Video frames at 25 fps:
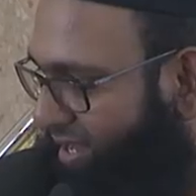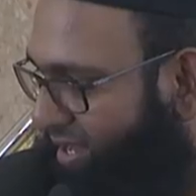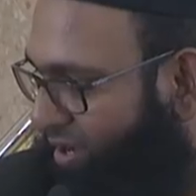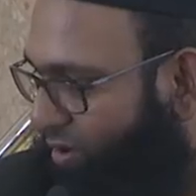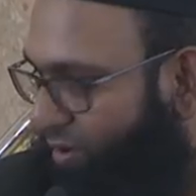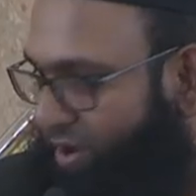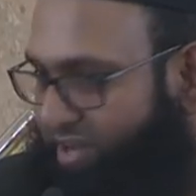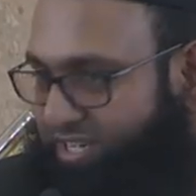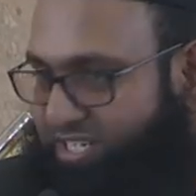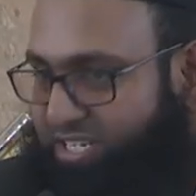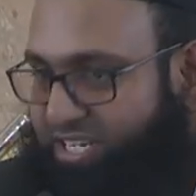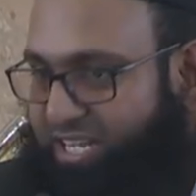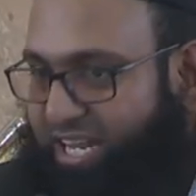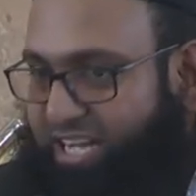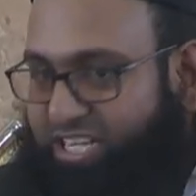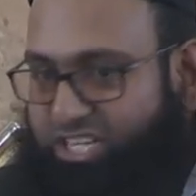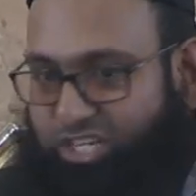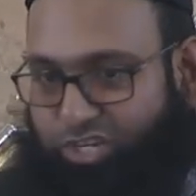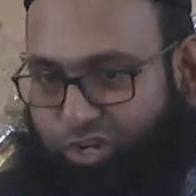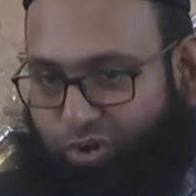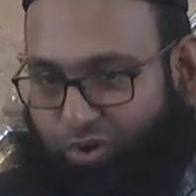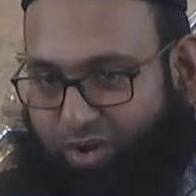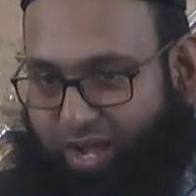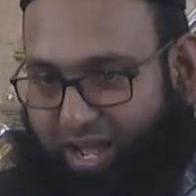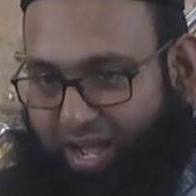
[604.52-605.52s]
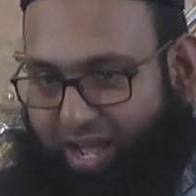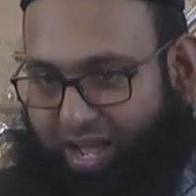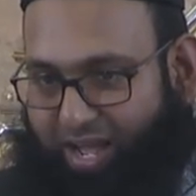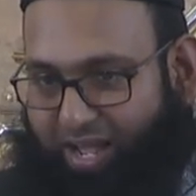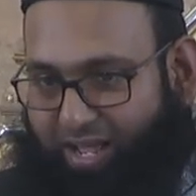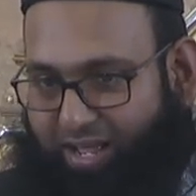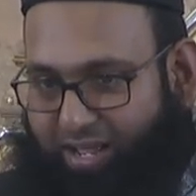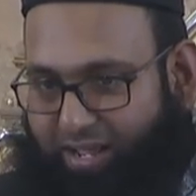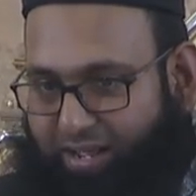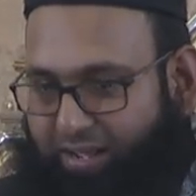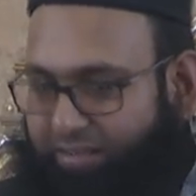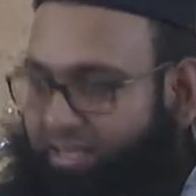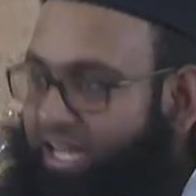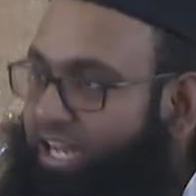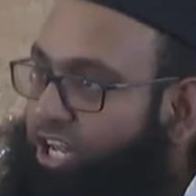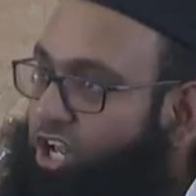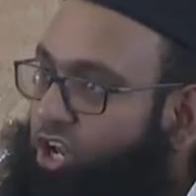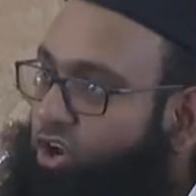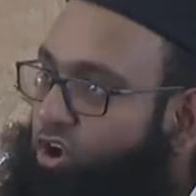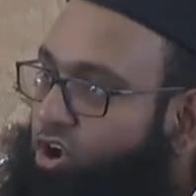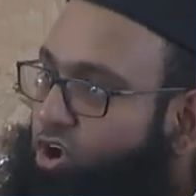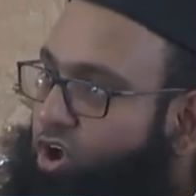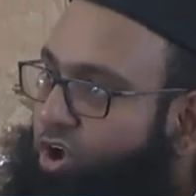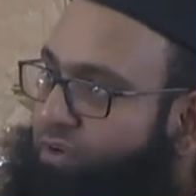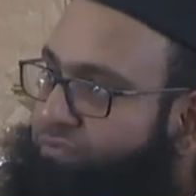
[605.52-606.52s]
Or I scratched your car. That
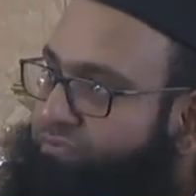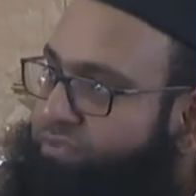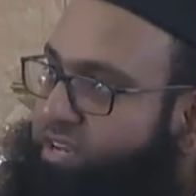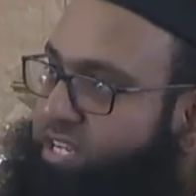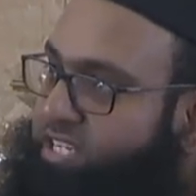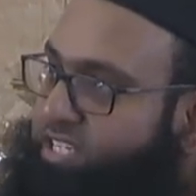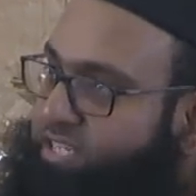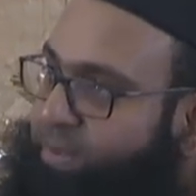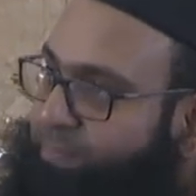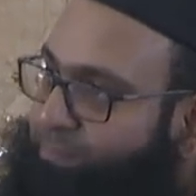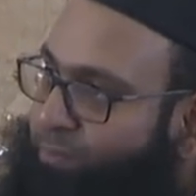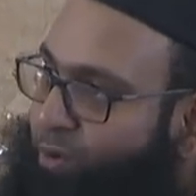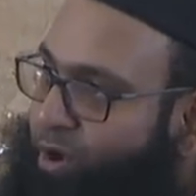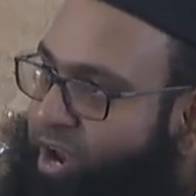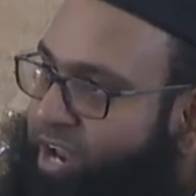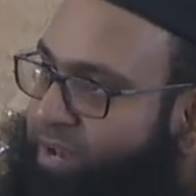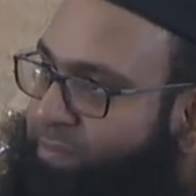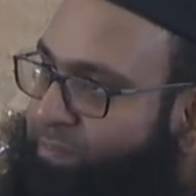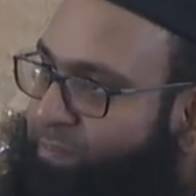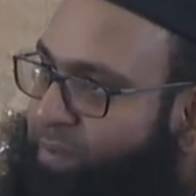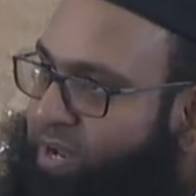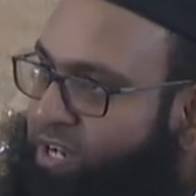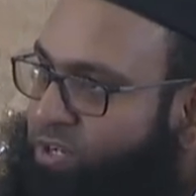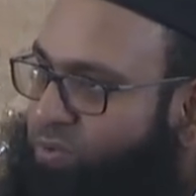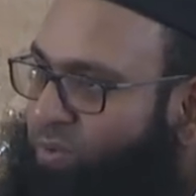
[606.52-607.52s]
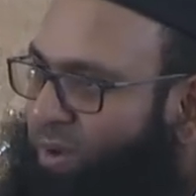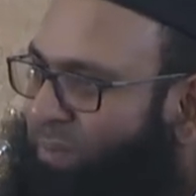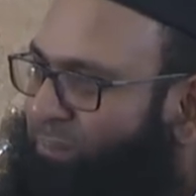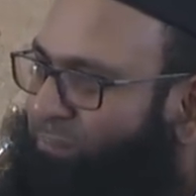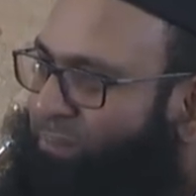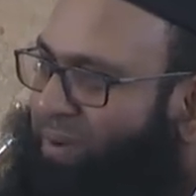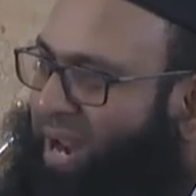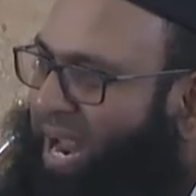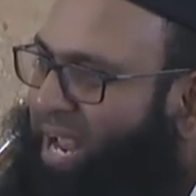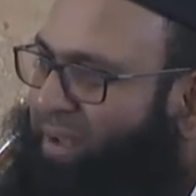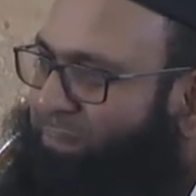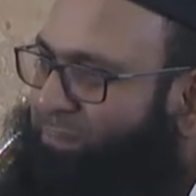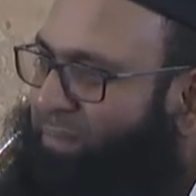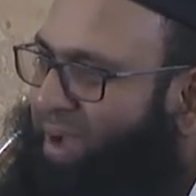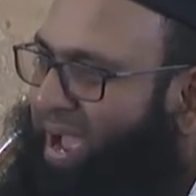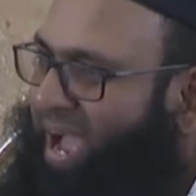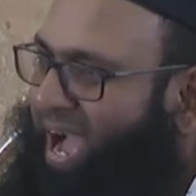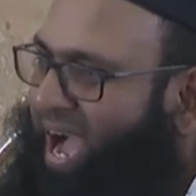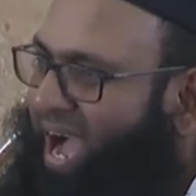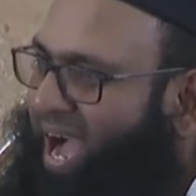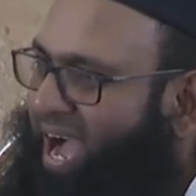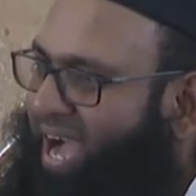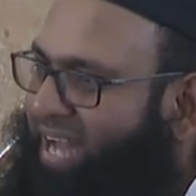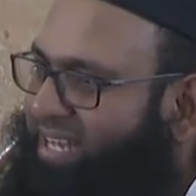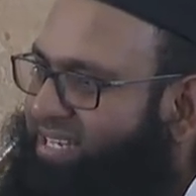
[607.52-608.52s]
look of disappointment will break my
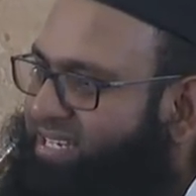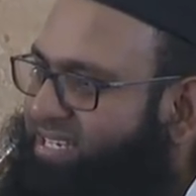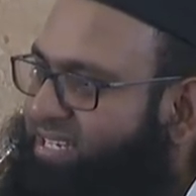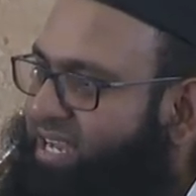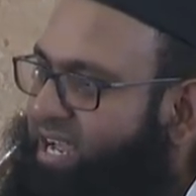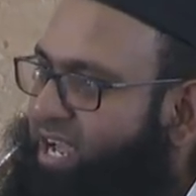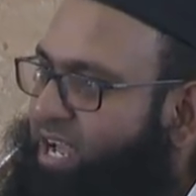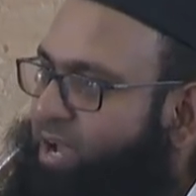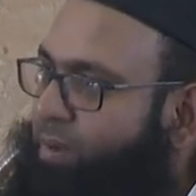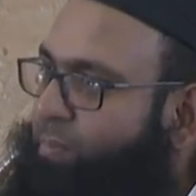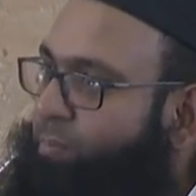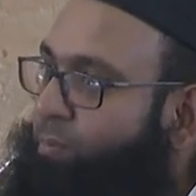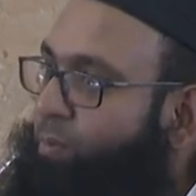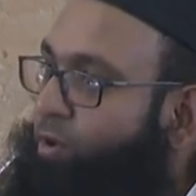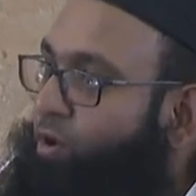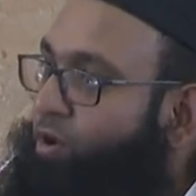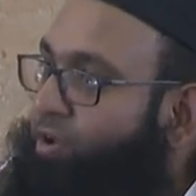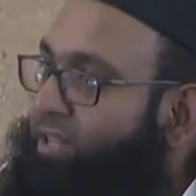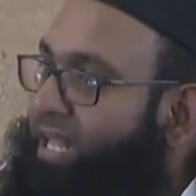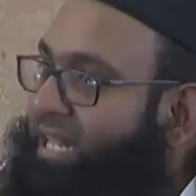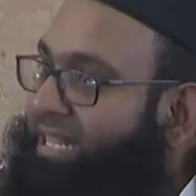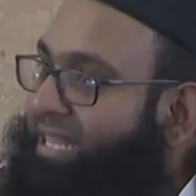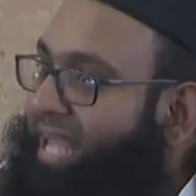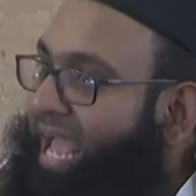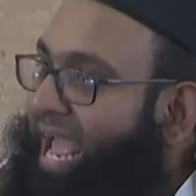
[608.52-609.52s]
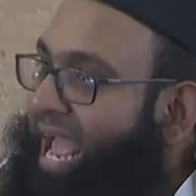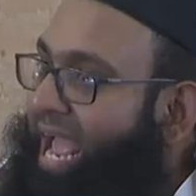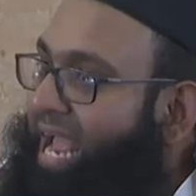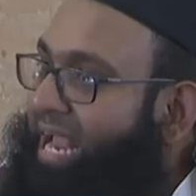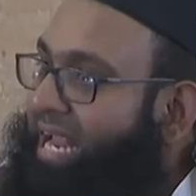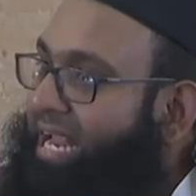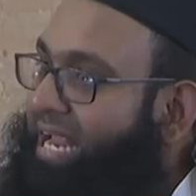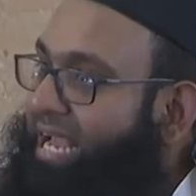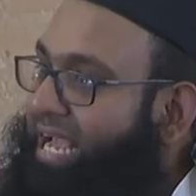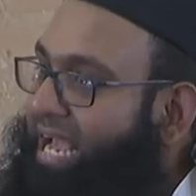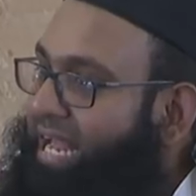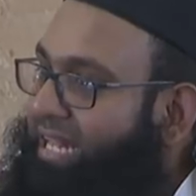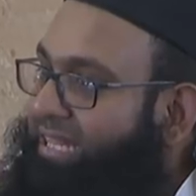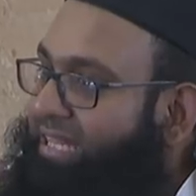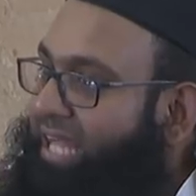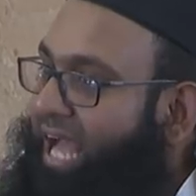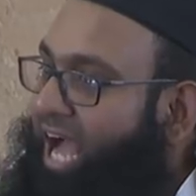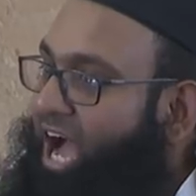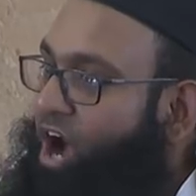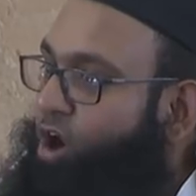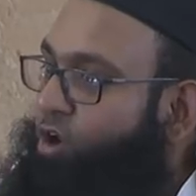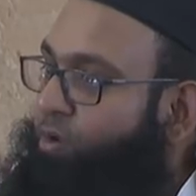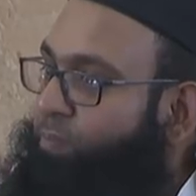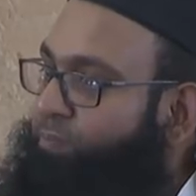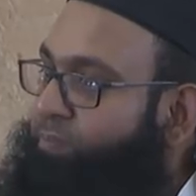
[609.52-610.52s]
heart more than the anger and the
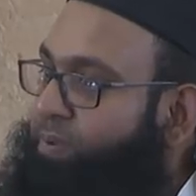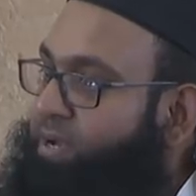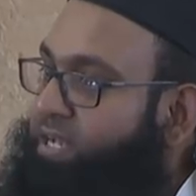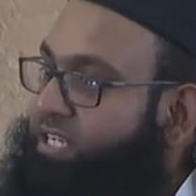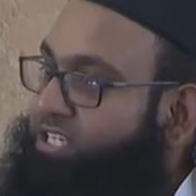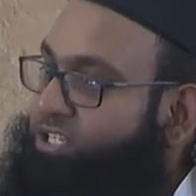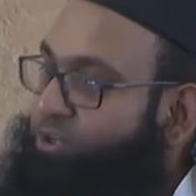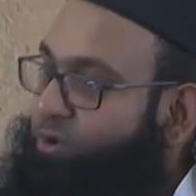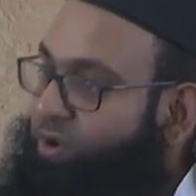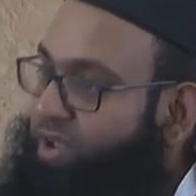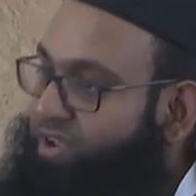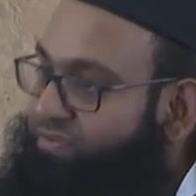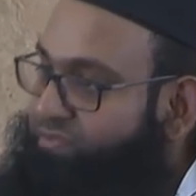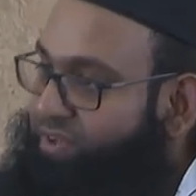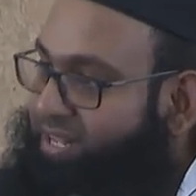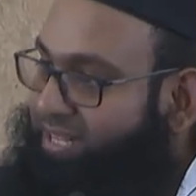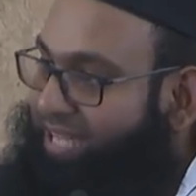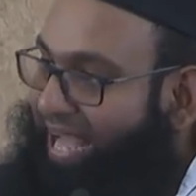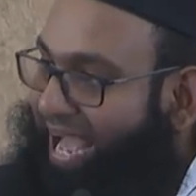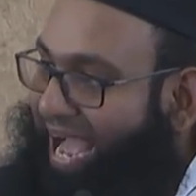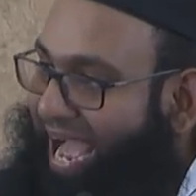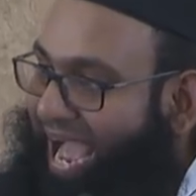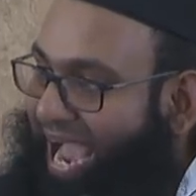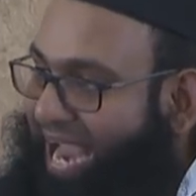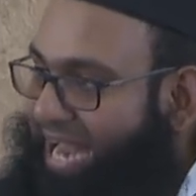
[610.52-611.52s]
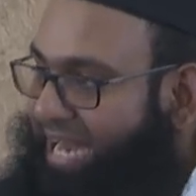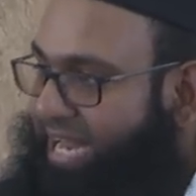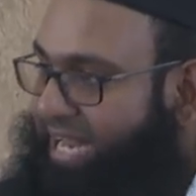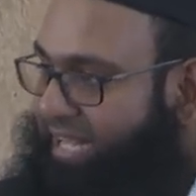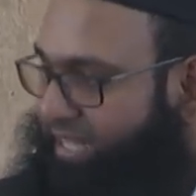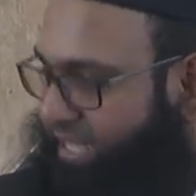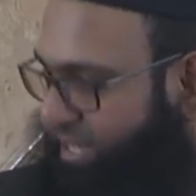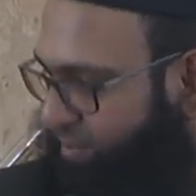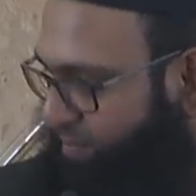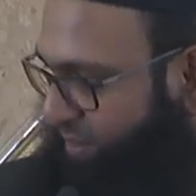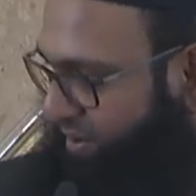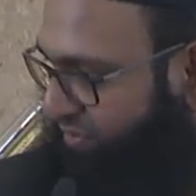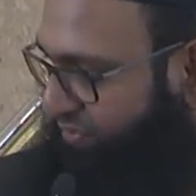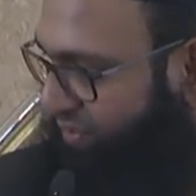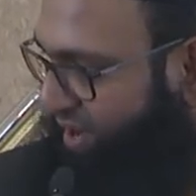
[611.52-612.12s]
outburst or even the hiding that my